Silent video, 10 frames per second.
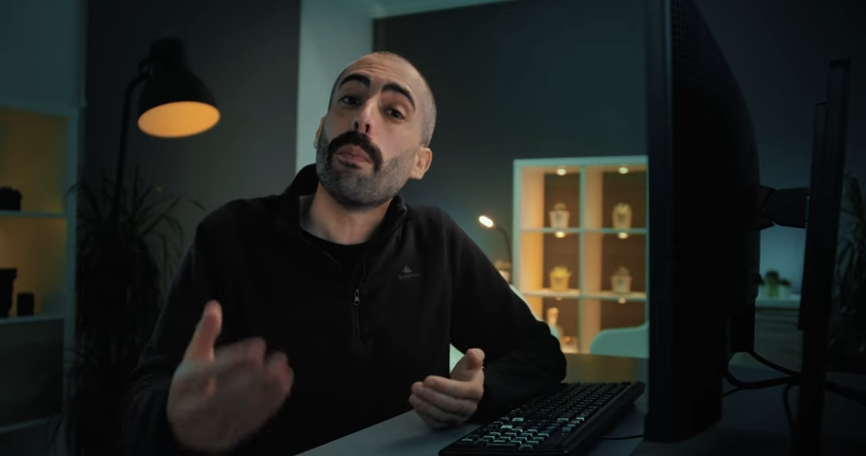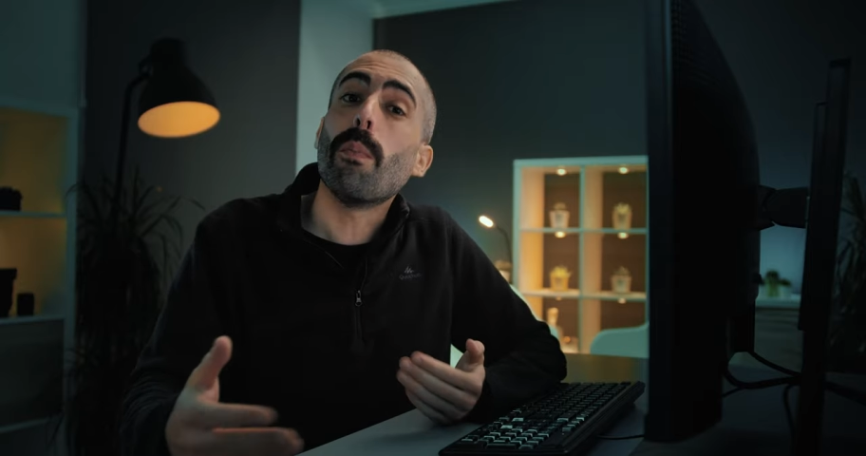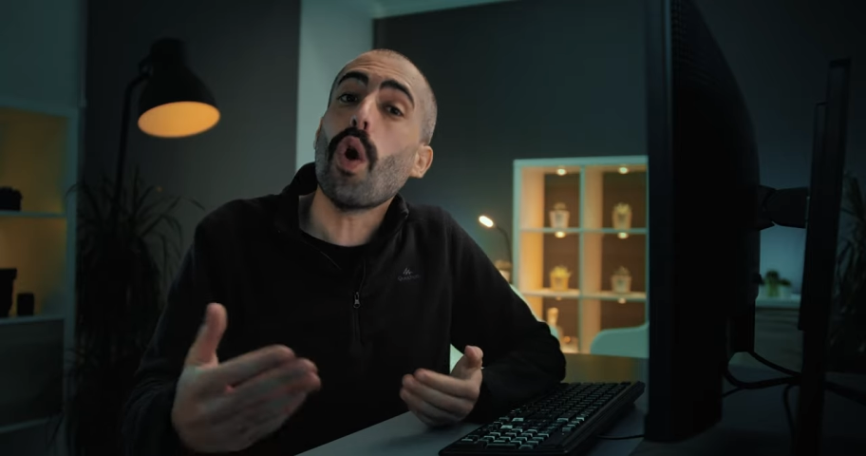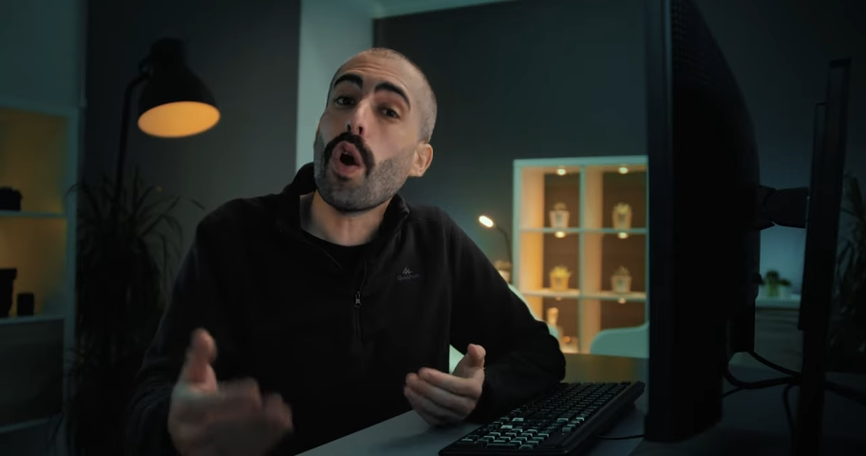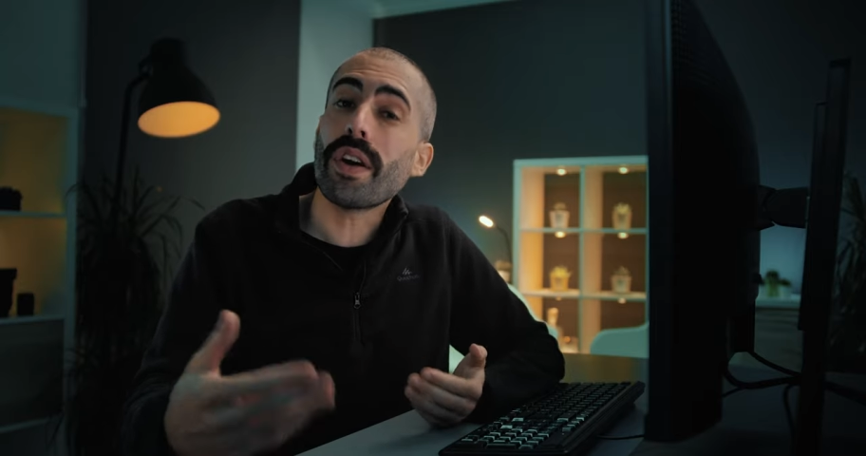
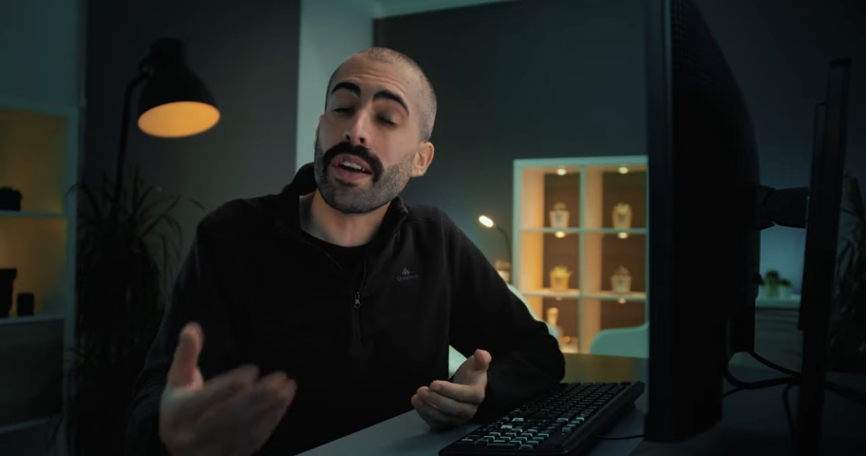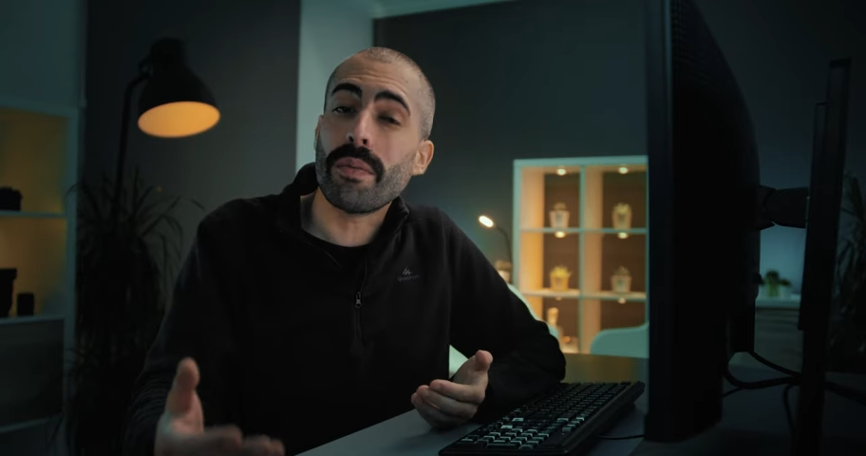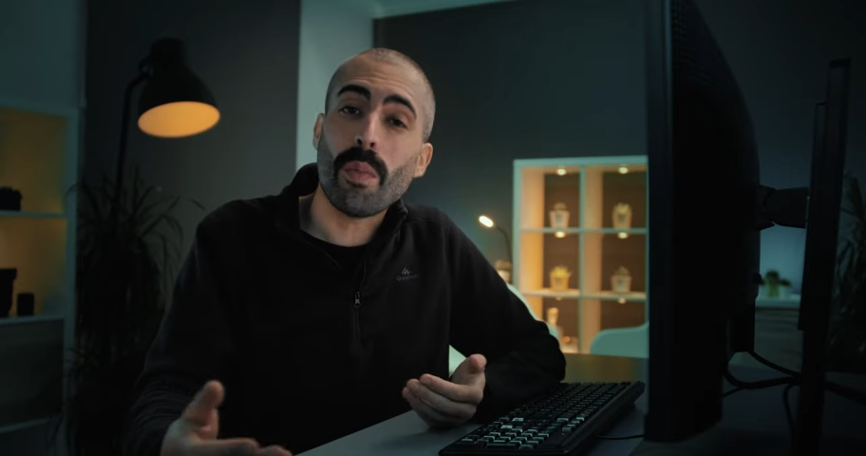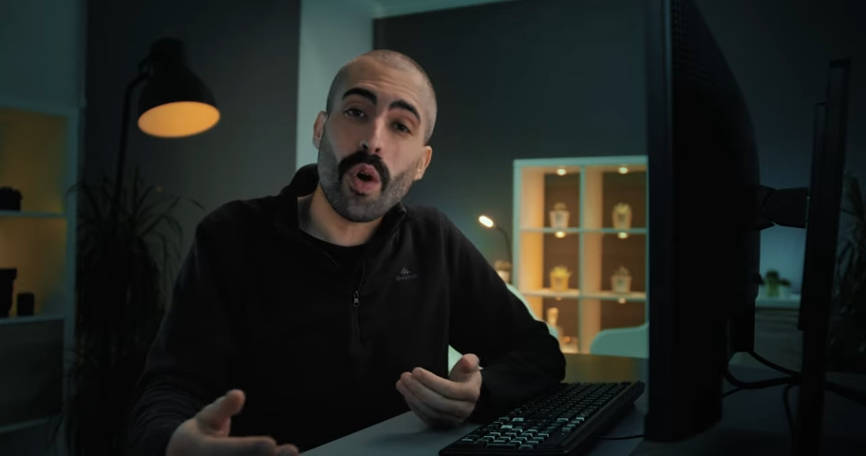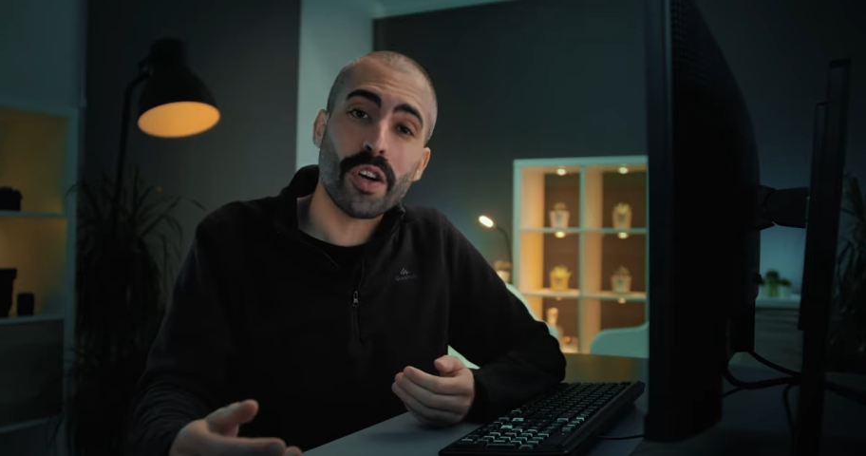more
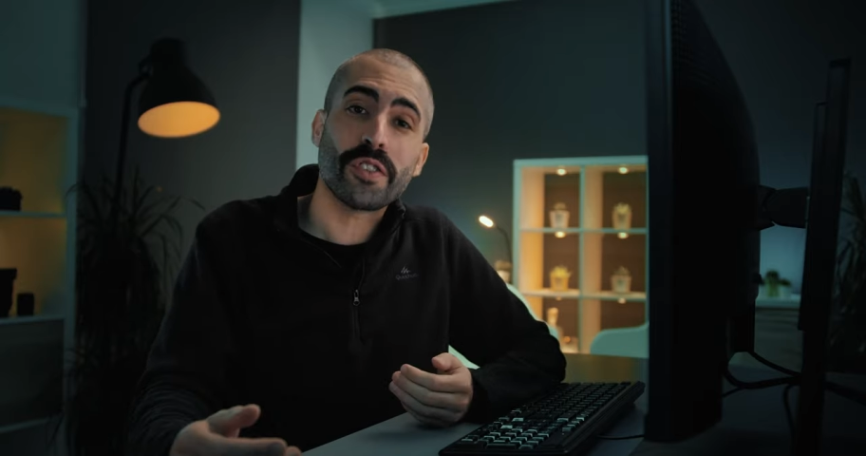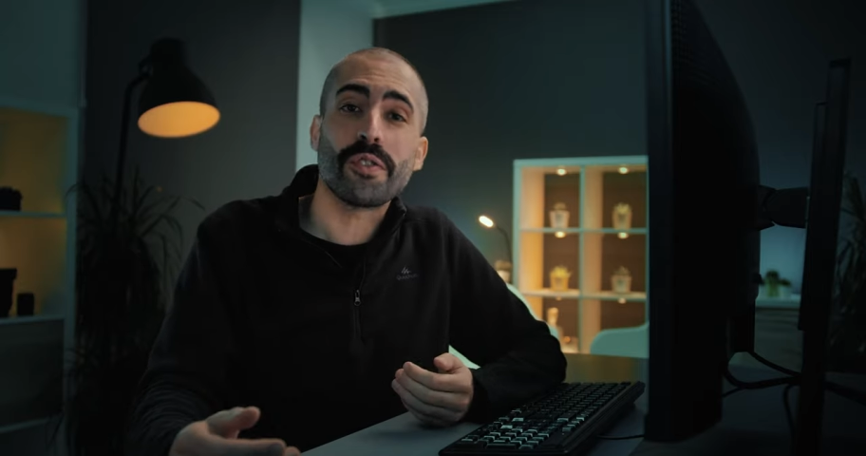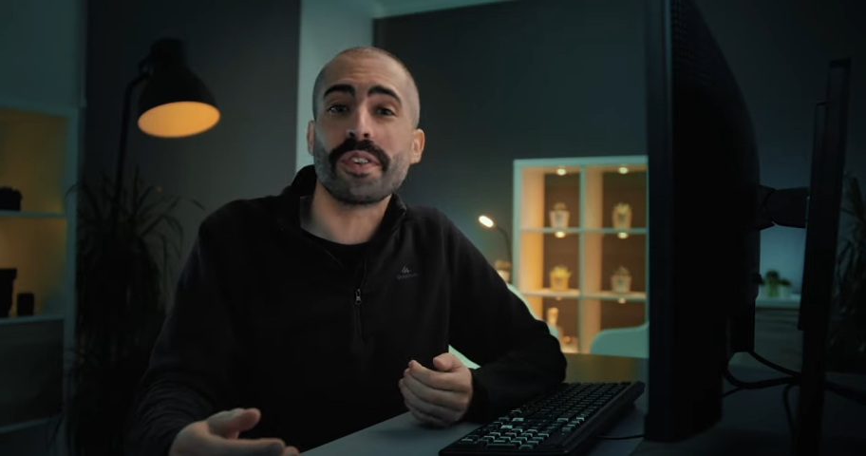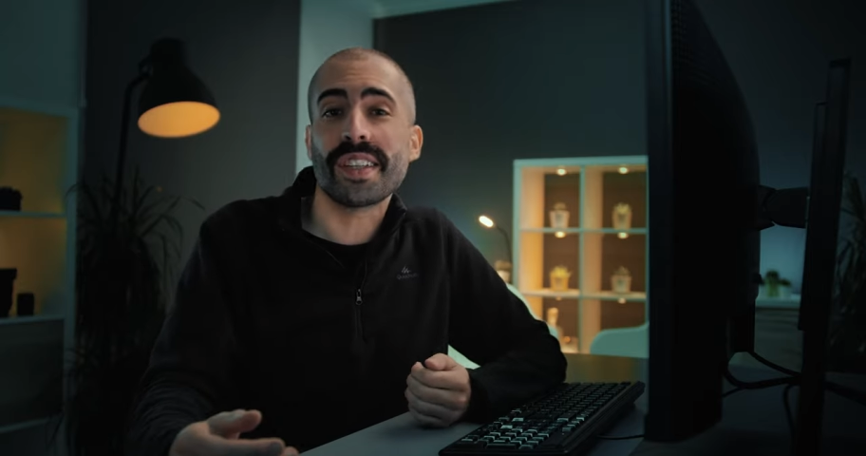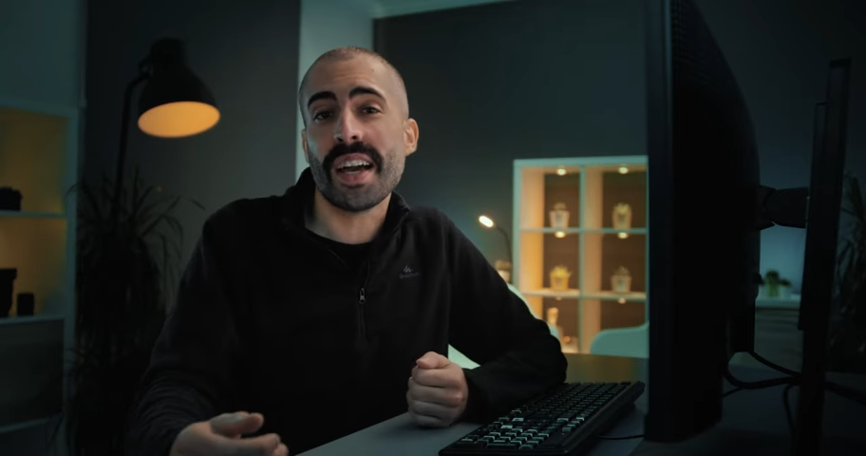and more
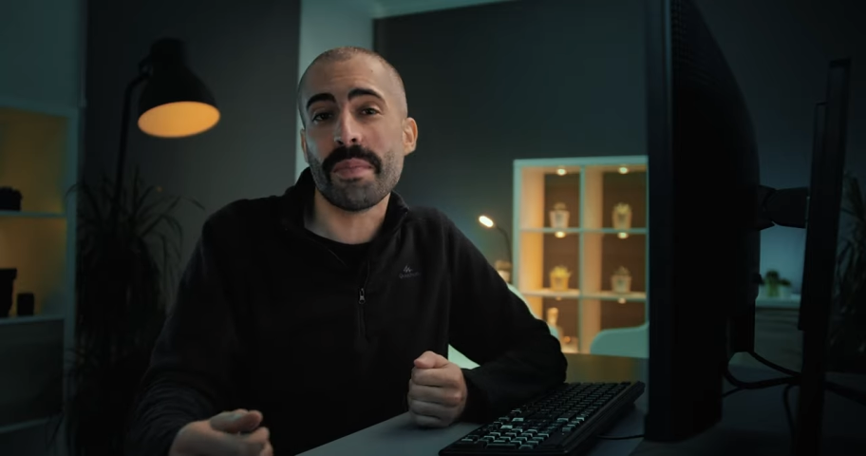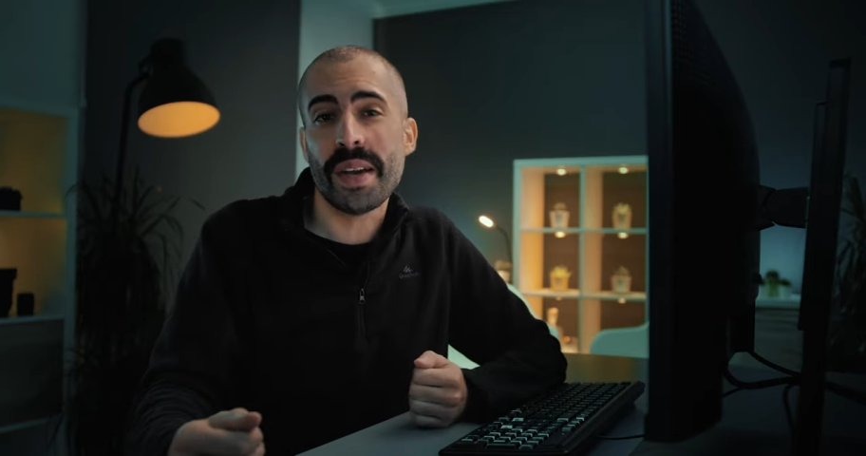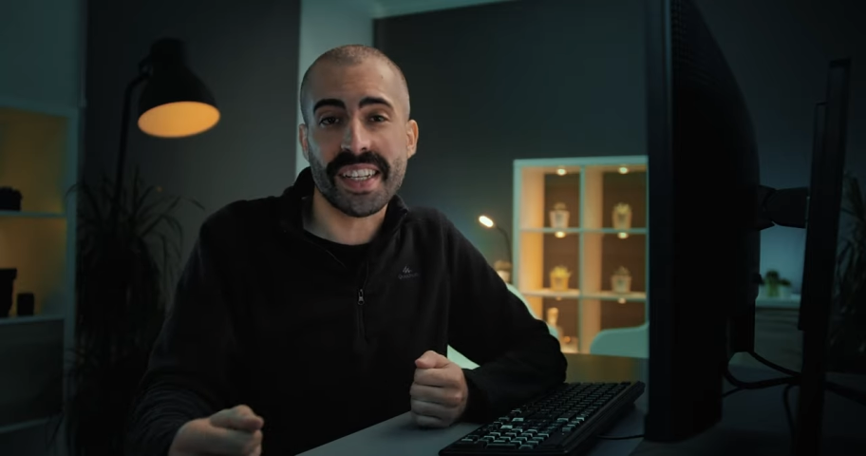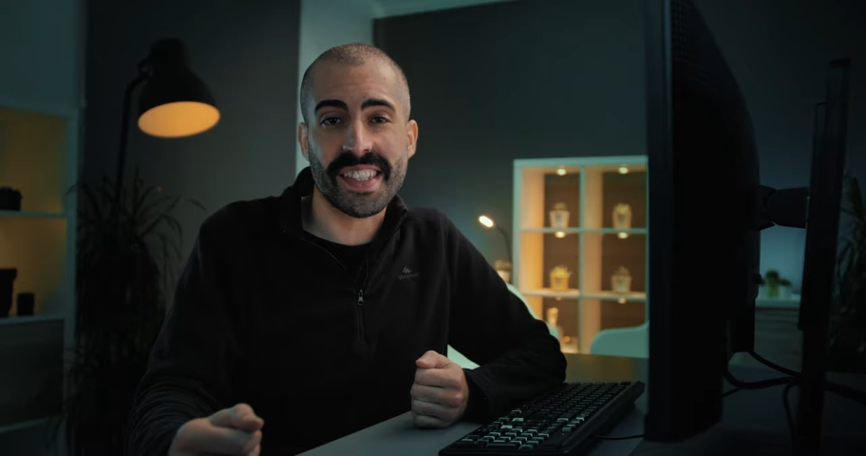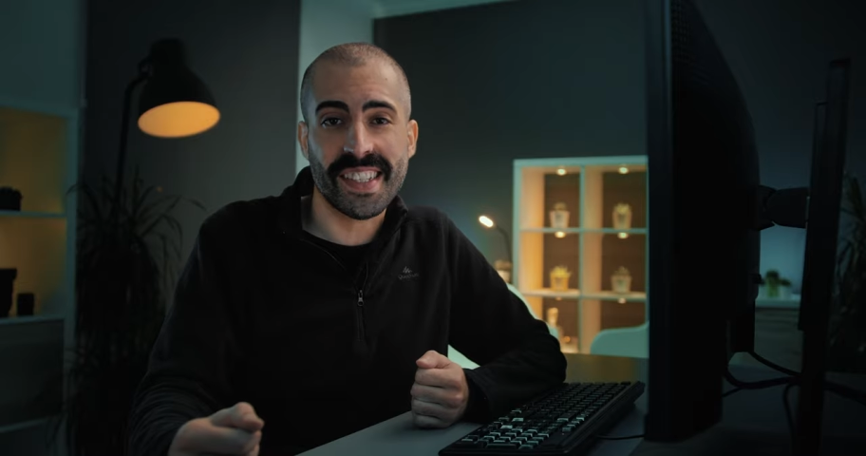to the
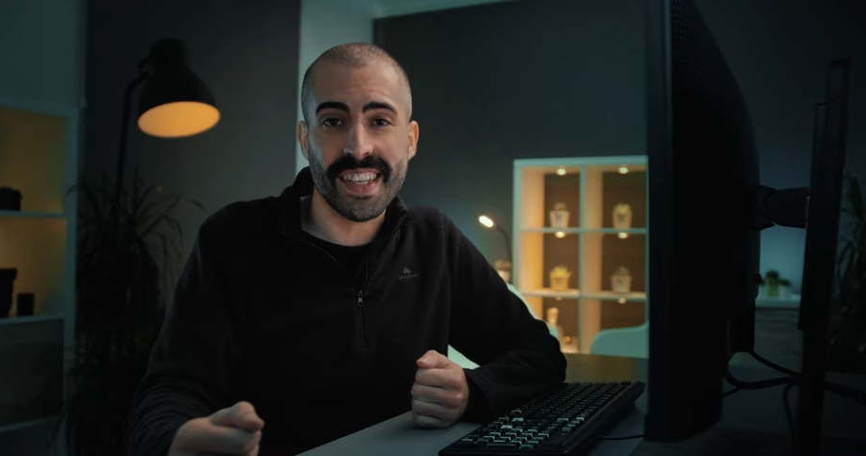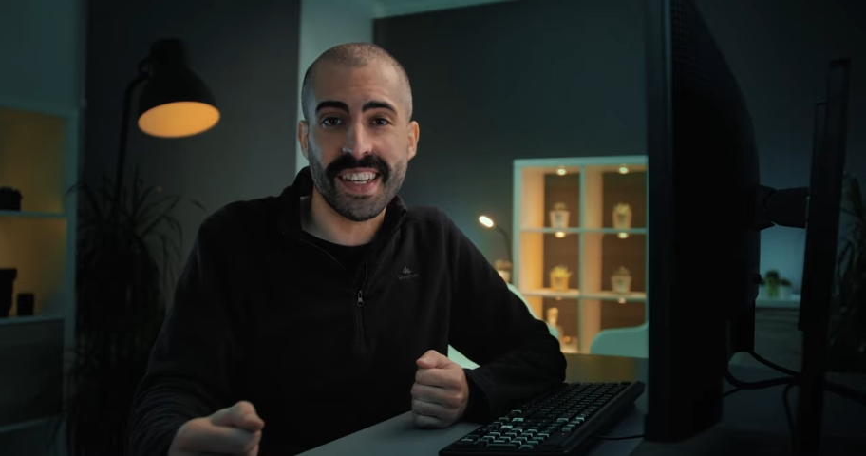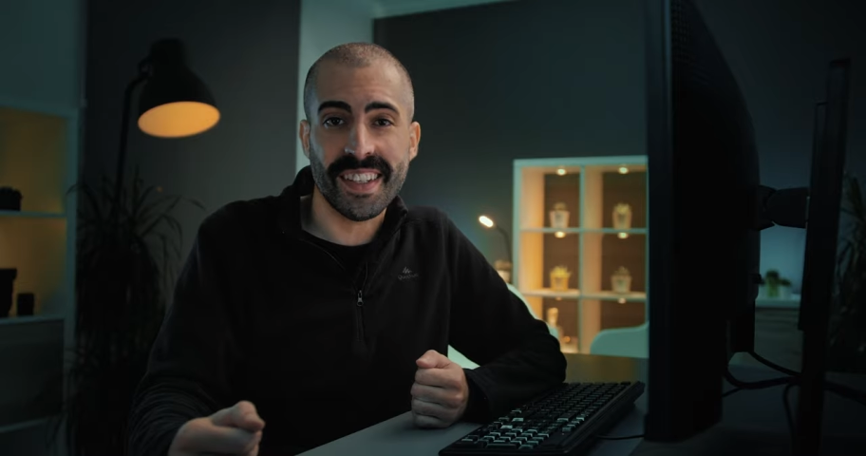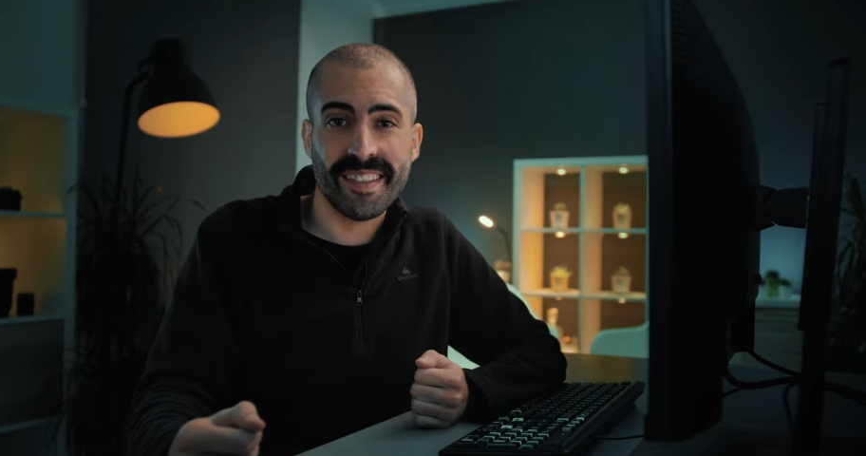climax scene.